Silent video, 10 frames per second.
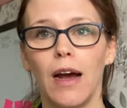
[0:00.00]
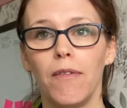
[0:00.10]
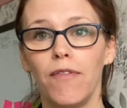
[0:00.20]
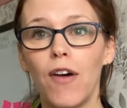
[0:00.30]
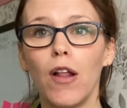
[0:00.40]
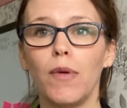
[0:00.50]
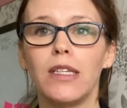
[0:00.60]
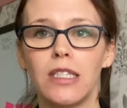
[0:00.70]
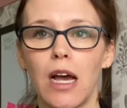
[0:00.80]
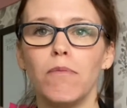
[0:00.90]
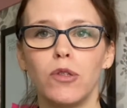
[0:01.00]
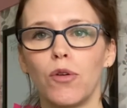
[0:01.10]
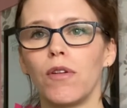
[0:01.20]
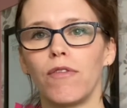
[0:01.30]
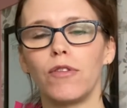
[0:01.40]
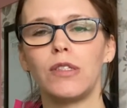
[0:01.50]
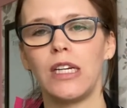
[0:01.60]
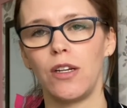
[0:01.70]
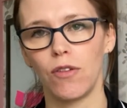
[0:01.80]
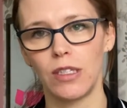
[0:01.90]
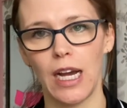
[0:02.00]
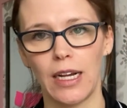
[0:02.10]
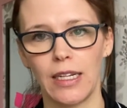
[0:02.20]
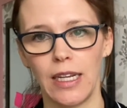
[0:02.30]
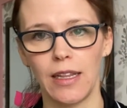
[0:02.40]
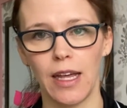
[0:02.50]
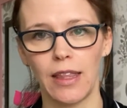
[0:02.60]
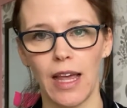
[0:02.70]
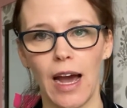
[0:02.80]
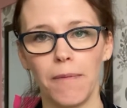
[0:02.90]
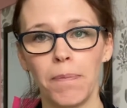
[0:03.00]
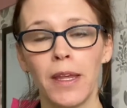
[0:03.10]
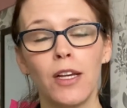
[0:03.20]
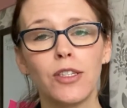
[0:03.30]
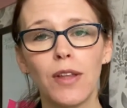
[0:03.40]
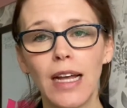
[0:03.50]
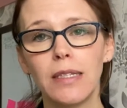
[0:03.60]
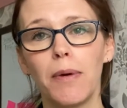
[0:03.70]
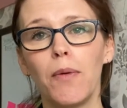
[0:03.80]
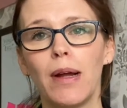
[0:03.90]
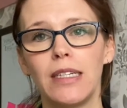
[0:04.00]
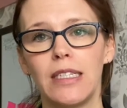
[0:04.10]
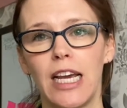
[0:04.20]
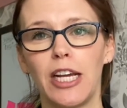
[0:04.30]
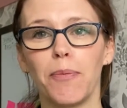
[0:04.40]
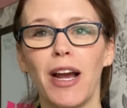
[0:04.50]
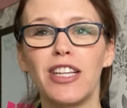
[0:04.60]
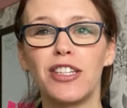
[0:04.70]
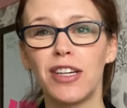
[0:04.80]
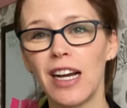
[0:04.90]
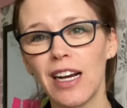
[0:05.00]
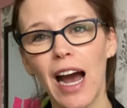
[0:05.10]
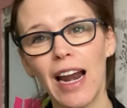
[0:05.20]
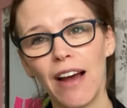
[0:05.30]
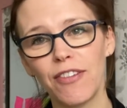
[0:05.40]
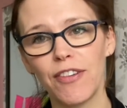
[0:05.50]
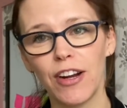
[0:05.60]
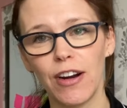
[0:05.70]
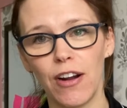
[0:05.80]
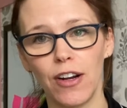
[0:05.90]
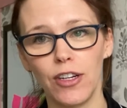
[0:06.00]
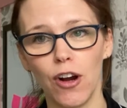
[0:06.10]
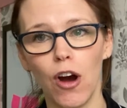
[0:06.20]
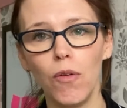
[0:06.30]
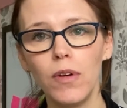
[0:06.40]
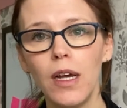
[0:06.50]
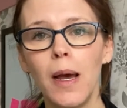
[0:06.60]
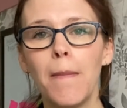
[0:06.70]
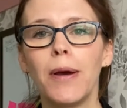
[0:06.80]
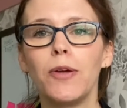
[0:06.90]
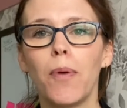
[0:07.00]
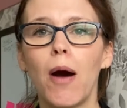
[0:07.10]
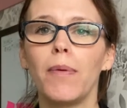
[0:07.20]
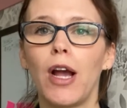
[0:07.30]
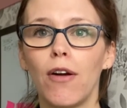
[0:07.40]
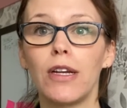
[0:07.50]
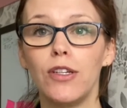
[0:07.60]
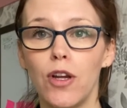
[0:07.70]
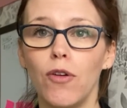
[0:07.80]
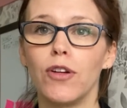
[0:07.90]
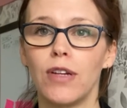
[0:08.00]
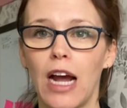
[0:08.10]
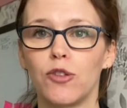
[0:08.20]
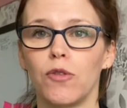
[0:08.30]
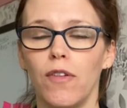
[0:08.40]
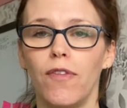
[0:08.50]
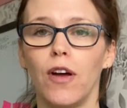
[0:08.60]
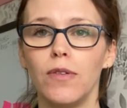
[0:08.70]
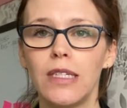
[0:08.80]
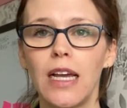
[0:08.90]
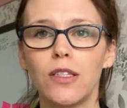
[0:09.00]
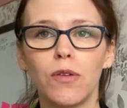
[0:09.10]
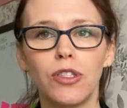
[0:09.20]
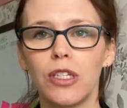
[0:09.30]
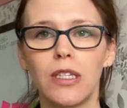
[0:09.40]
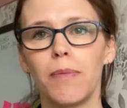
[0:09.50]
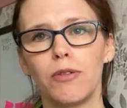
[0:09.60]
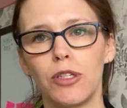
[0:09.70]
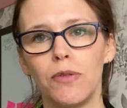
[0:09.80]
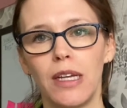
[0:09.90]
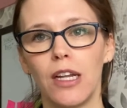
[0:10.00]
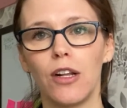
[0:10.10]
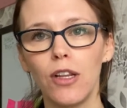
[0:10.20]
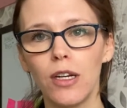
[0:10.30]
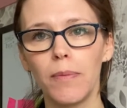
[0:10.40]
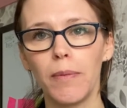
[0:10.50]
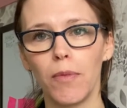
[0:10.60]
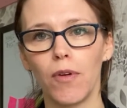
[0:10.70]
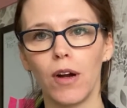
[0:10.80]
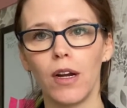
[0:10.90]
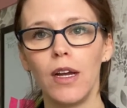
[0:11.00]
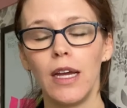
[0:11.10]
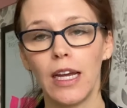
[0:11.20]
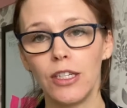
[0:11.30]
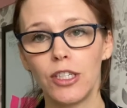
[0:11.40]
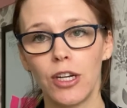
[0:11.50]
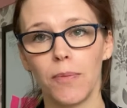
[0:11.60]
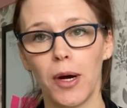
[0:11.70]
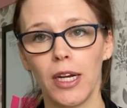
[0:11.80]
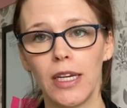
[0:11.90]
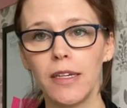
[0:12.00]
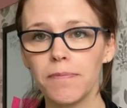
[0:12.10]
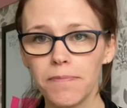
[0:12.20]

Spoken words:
following some sort of routine or technique like that. So that's about when to take your breaks. You kind of have to figure it out on your own, but you probably already know your natural flow state. So it's just about tuning in a little bit more into your body